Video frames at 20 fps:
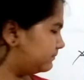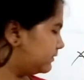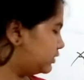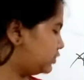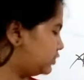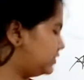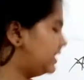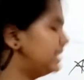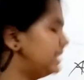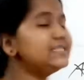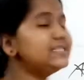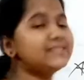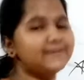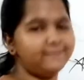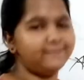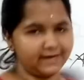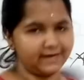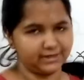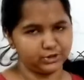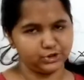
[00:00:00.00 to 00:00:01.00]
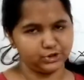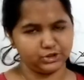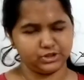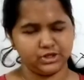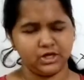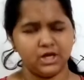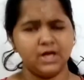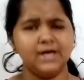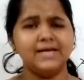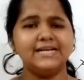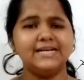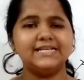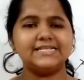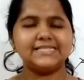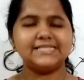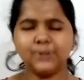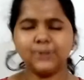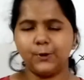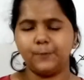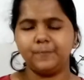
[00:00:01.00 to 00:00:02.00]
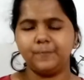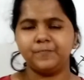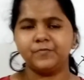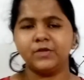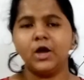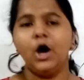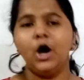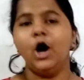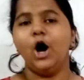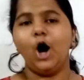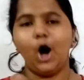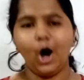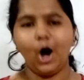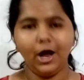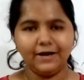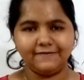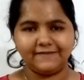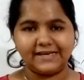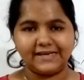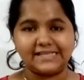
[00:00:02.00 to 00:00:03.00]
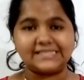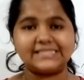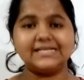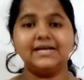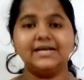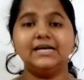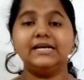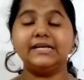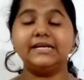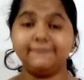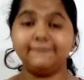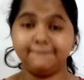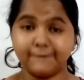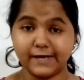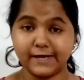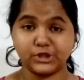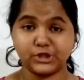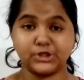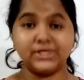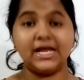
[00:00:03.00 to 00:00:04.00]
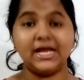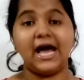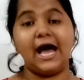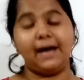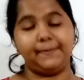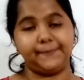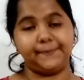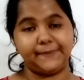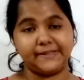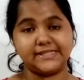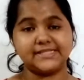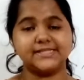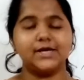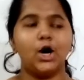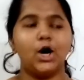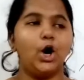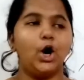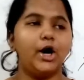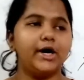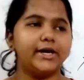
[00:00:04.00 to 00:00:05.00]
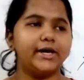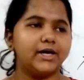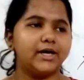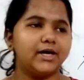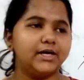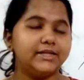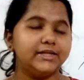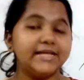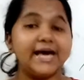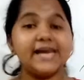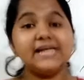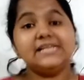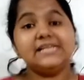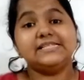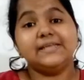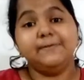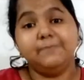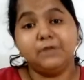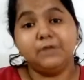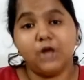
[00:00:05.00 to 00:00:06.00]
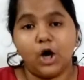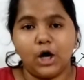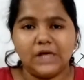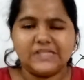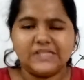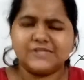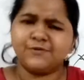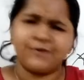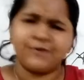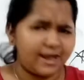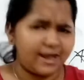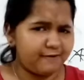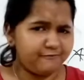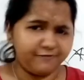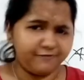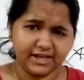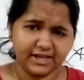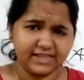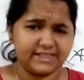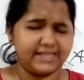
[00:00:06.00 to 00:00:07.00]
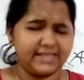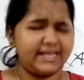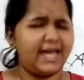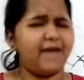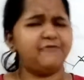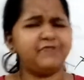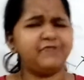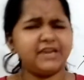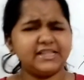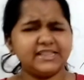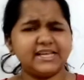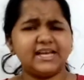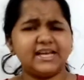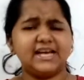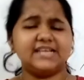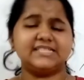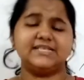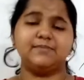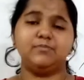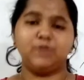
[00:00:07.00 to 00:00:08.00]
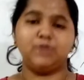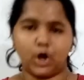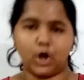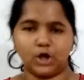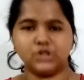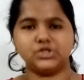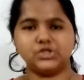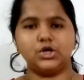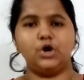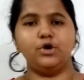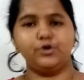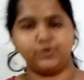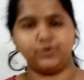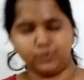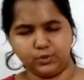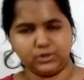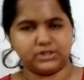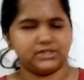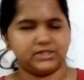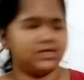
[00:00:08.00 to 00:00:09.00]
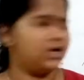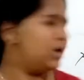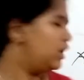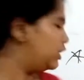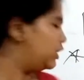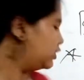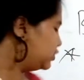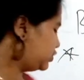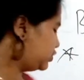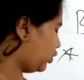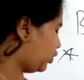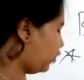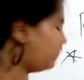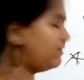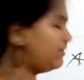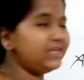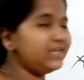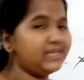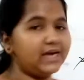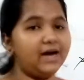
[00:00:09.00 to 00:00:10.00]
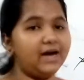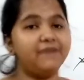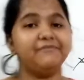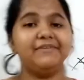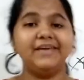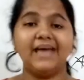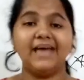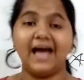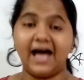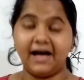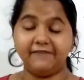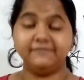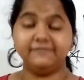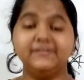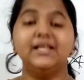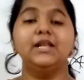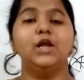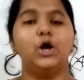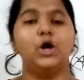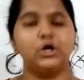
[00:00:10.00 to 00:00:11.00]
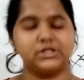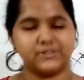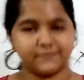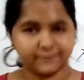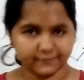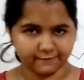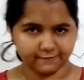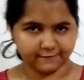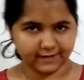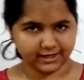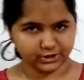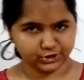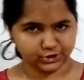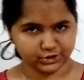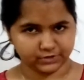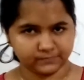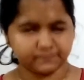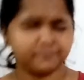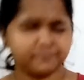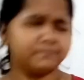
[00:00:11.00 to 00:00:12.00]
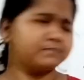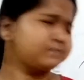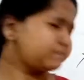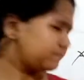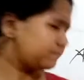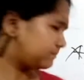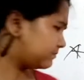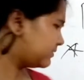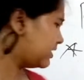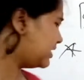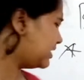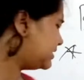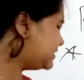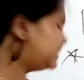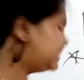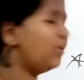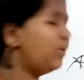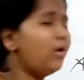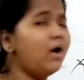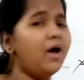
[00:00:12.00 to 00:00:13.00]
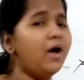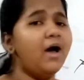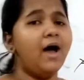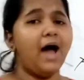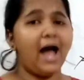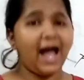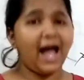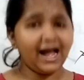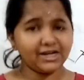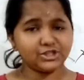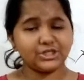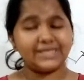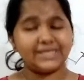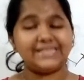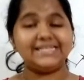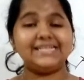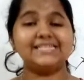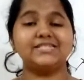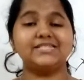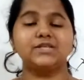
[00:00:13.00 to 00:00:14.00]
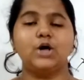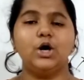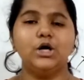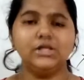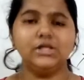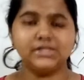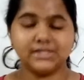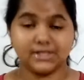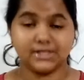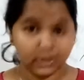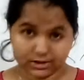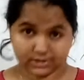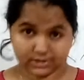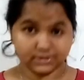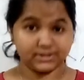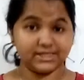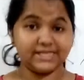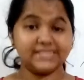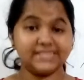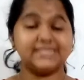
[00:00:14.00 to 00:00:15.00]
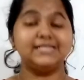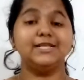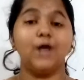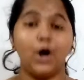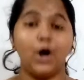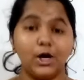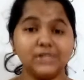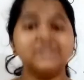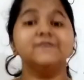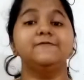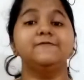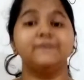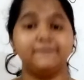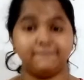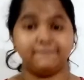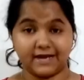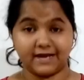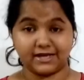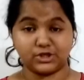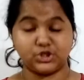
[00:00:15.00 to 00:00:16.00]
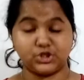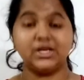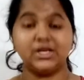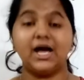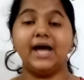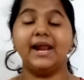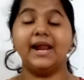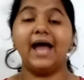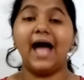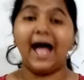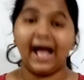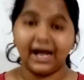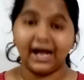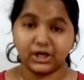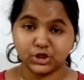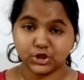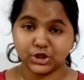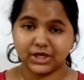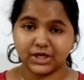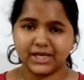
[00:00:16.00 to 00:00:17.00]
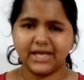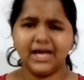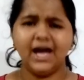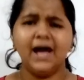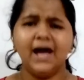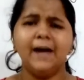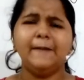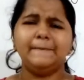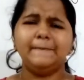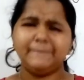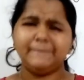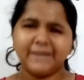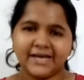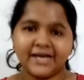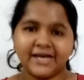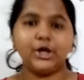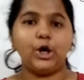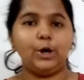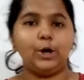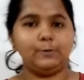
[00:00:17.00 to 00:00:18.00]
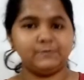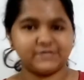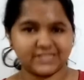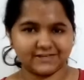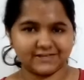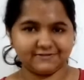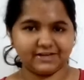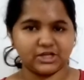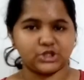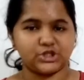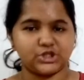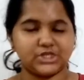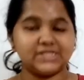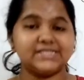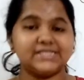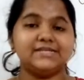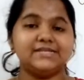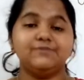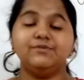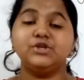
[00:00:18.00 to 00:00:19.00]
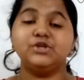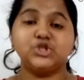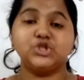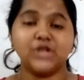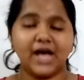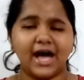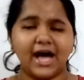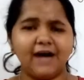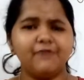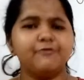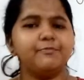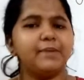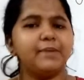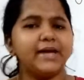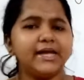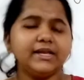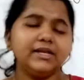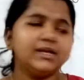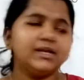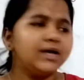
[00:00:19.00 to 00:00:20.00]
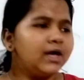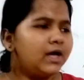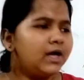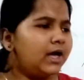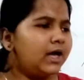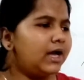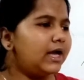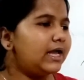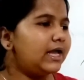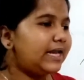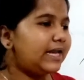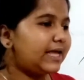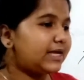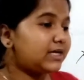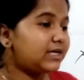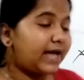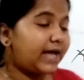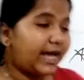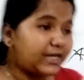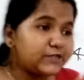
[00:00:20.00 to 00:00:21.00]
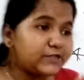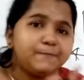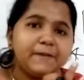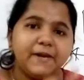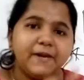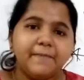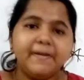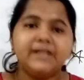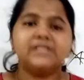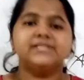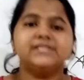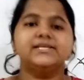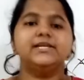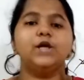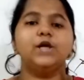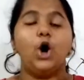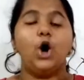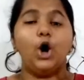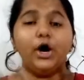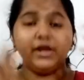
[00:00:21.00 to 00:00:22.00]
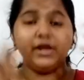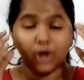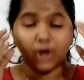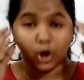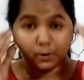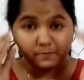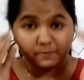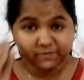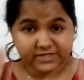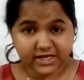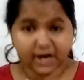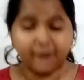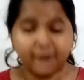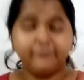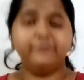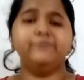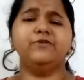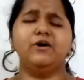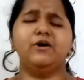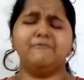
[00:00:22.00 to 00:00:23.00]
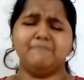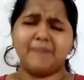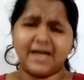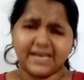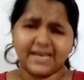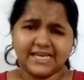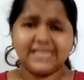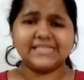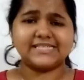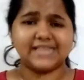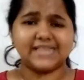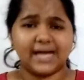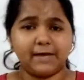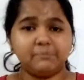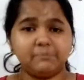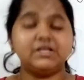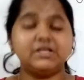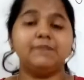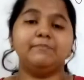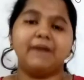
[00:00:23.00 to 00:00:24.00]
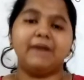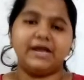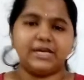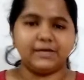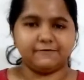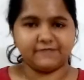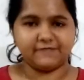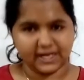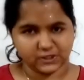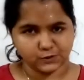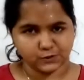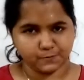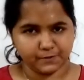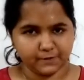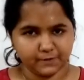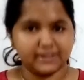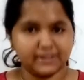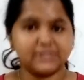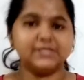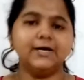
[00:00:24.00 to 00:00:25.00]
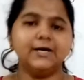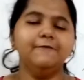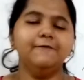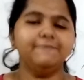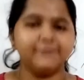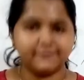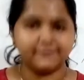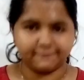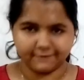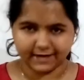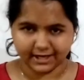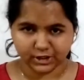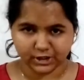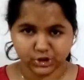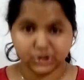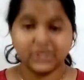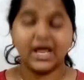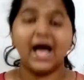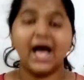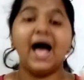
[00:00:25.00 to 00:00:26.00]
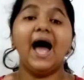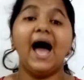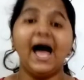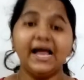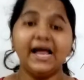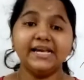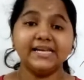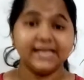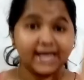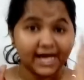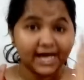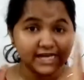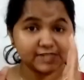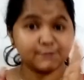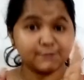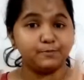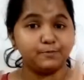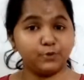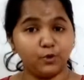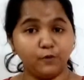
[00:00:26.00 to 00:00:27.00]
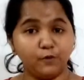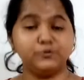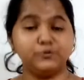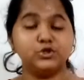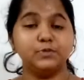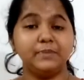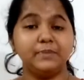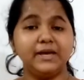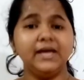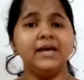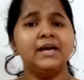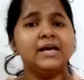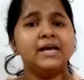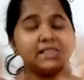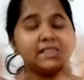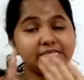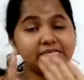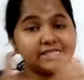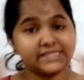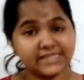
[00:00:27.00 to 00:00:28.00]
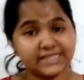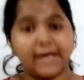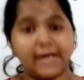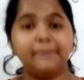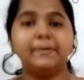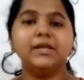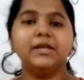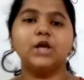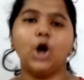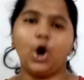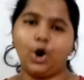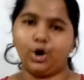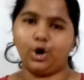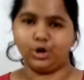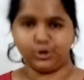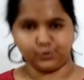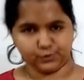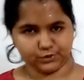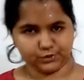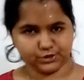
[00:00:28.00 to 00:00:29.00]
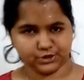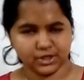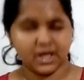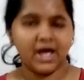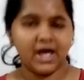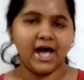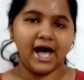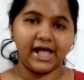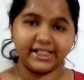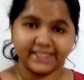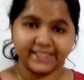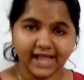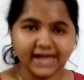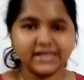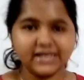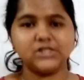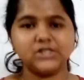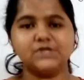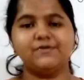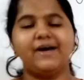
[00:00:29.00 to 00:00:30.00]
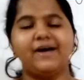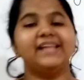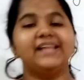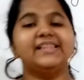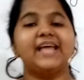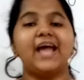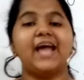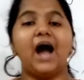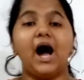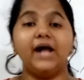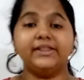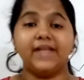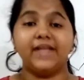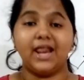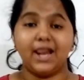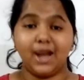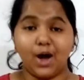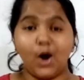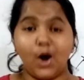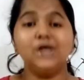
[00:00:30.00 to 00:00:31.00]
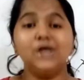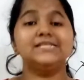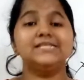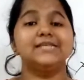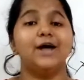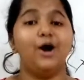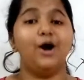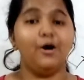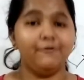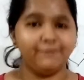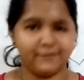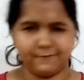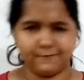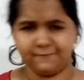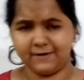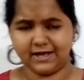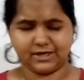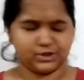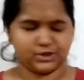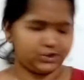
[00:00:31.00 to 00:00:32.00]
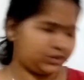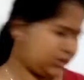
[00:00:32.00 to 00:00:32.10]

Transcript: So that is reflection. So always reflection happens, or there are some laws for everything. Everything has some laws or rules. So over here we have laws of reflection. So actually these laws of reflection are actually mere observations which have been experimented or observed for many times in many of the experiments of reflection and has proved to be the same in all those. And that is why they are the laws of reflection.